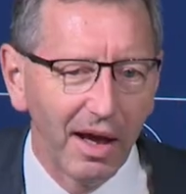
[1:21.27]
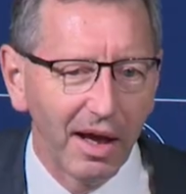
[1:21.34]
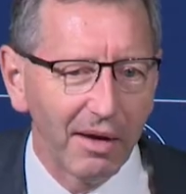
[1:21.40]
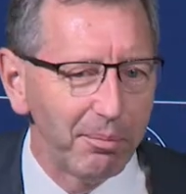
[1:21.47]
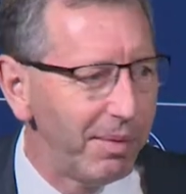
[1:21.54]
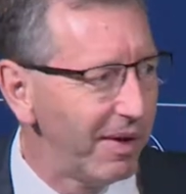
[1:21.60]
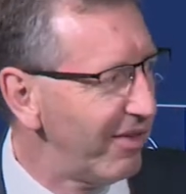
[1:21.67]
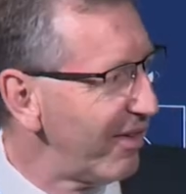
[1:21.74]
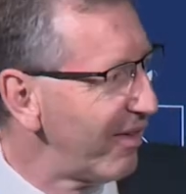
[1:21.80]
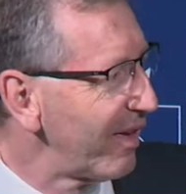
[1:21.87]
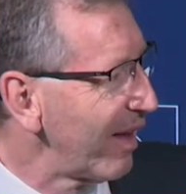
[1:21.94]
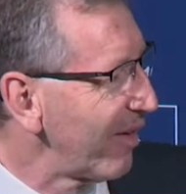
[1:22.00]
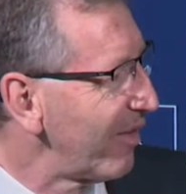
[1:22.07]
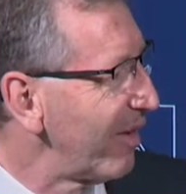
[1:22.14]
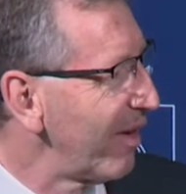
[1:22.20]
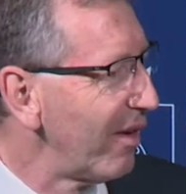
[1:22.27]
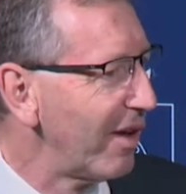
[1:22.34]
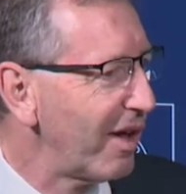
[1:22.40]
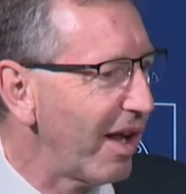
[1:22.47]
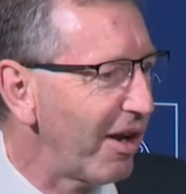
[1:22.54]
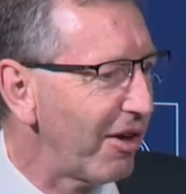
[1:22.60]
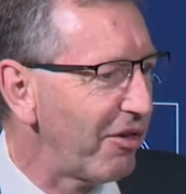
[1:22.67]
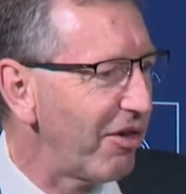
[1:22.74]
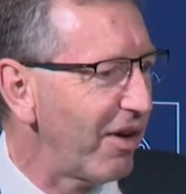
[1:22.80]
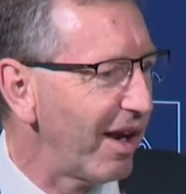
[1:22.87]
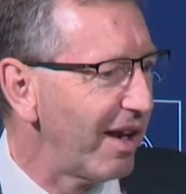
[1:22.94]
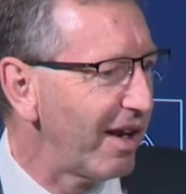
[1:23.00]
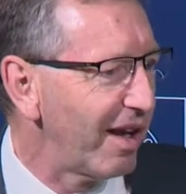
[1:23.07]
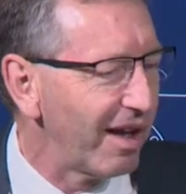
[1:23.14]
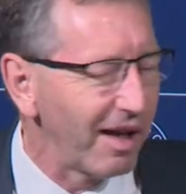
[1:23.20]
And business has to kind of try
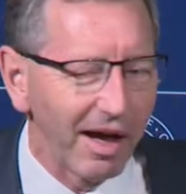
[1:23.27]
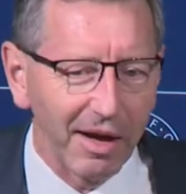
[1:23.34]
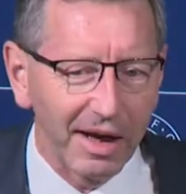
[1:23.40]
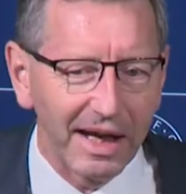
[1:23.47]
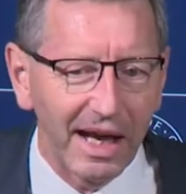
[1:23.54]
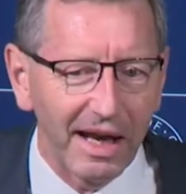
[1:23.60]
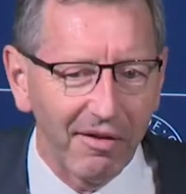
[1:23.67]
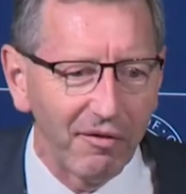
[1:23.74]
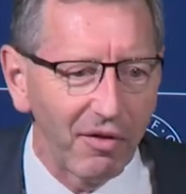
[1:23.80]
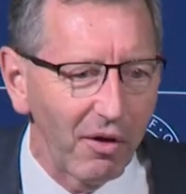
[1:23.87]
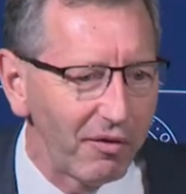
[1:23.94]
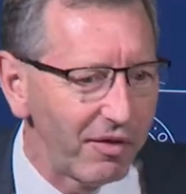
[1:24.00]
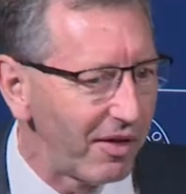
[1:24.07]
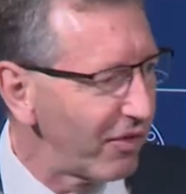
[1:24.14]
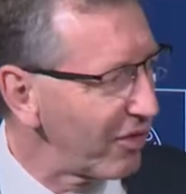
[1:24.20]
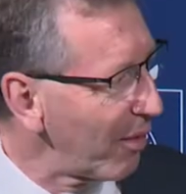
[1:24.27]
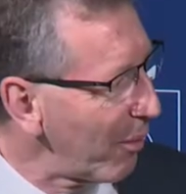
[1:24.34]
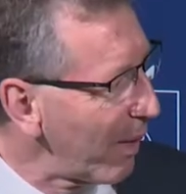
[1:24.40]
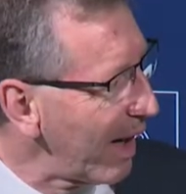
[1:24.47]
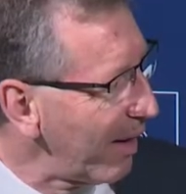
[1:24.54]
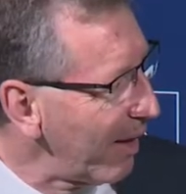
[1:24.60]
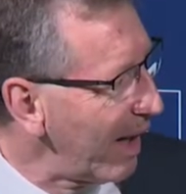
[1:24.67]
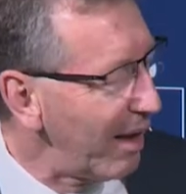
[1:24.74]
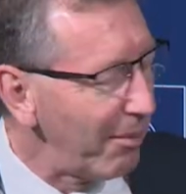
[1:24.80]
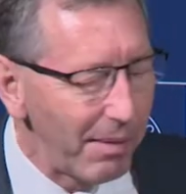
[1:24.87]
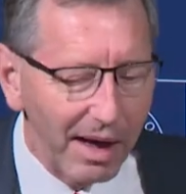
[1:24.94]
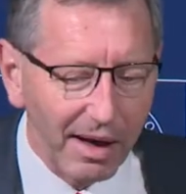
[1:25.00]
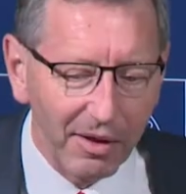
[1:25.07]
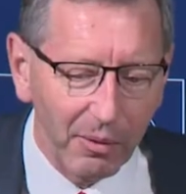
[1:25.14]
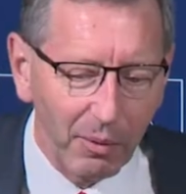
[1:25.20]
and get involved in some way in
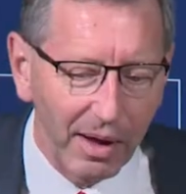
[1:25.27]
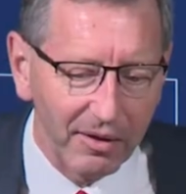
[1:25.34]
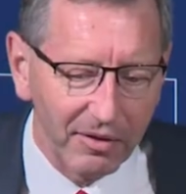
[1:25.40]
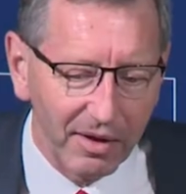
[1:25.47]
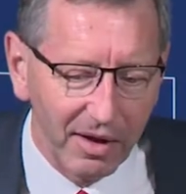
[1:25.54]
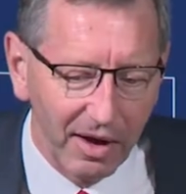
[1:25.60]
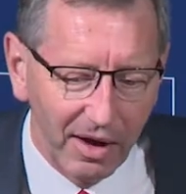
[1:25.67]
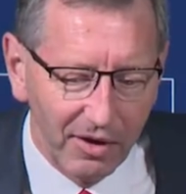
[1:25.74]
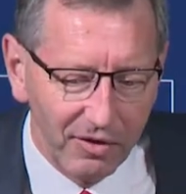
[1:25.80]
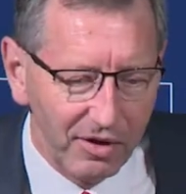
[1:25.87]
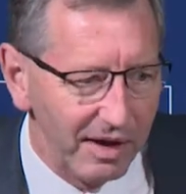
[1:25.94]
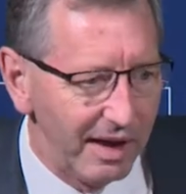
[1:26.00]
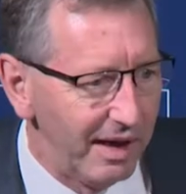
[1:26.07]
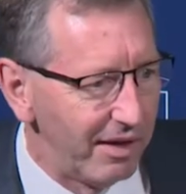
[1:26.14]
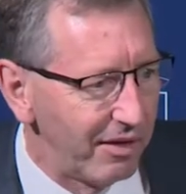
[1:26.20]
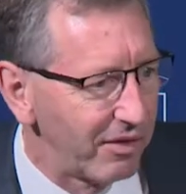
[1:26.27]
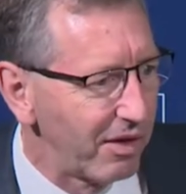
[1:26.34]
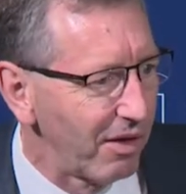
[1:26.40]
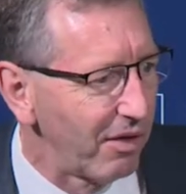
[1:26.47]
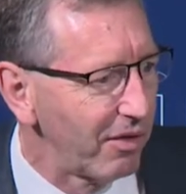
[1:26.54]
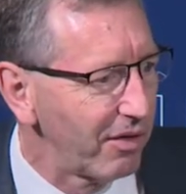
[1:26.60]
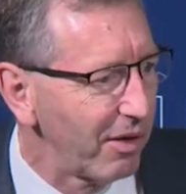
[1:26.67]
many of the ways that Janine has got.